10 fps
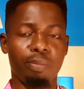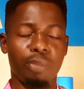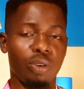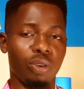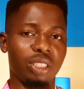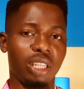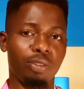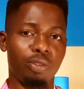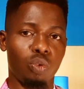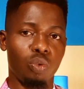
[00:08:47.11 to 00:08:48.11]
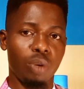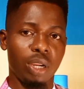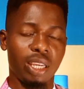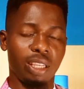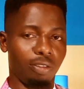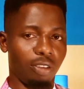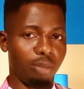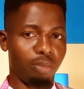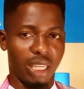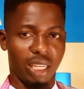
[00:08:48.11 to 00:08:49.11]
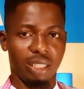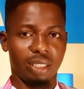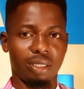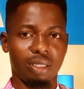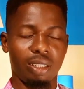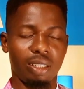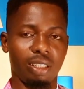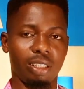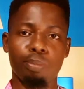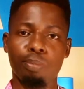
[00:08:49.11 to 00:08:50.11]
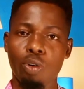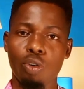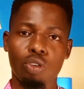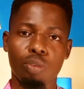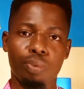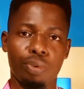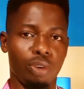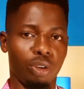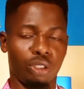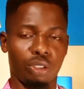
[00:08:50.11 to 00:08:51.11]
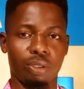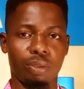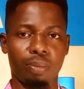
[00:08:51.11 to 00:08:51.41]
because that footwear is for the market. It is bulk production.